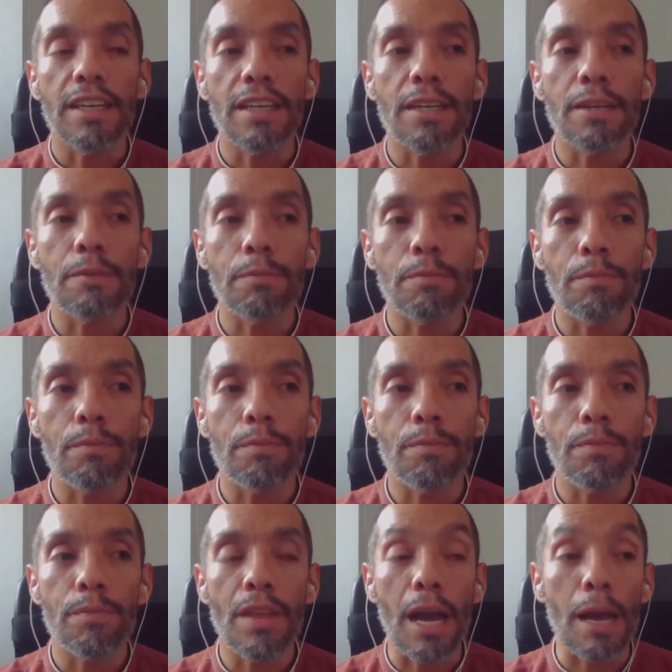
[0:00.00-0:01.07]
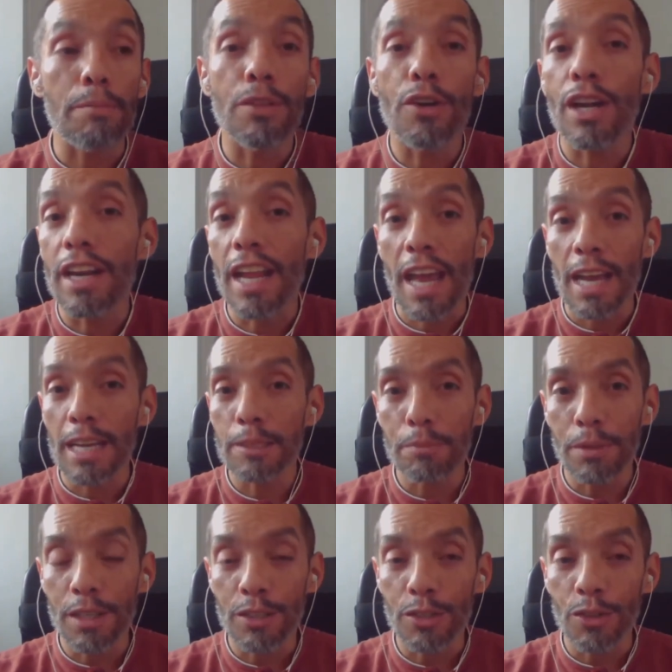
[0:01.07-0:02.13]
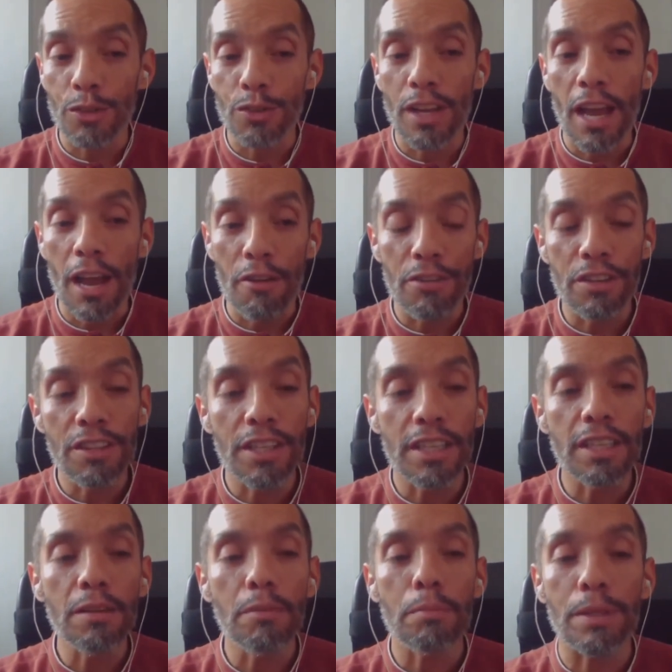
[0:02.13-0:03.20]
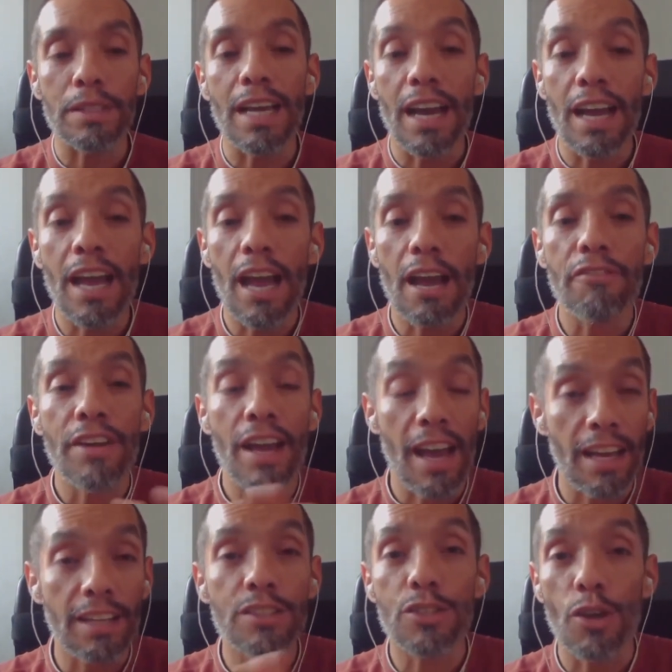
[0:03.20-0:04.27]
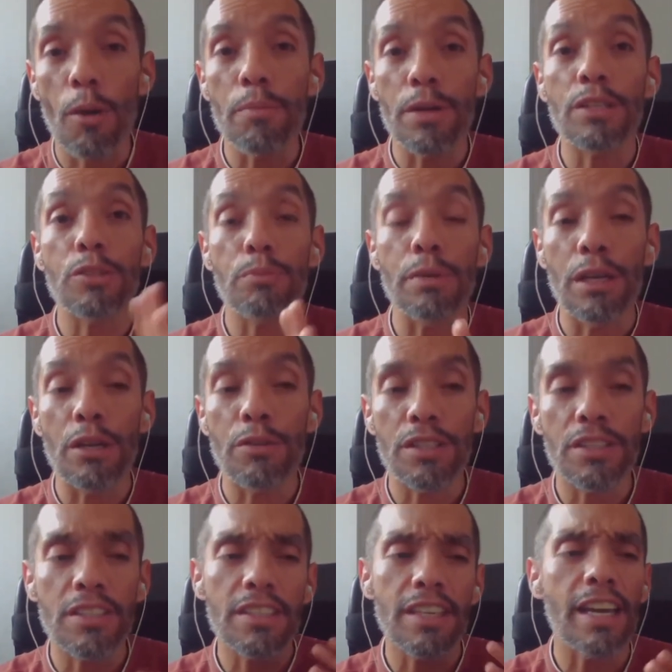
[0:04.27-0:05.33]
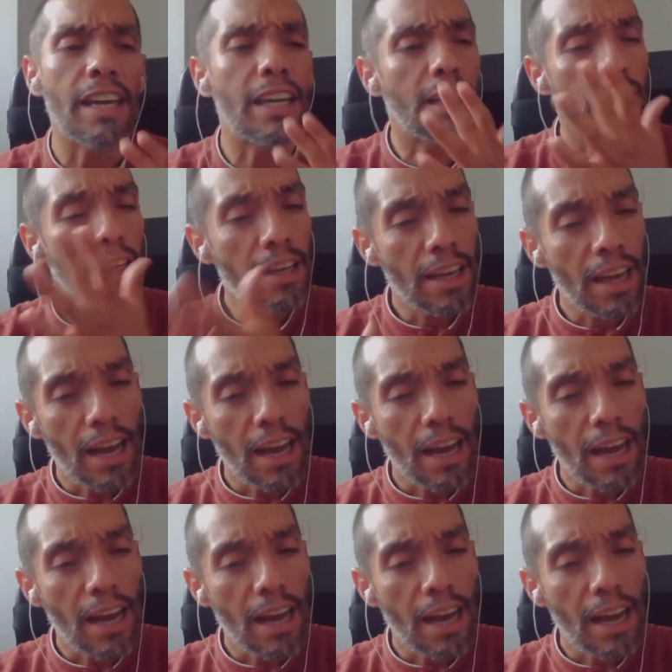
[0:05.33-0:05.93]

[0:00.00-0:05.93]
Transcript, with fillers: I'm not an expert on everything, but I have had some experience, and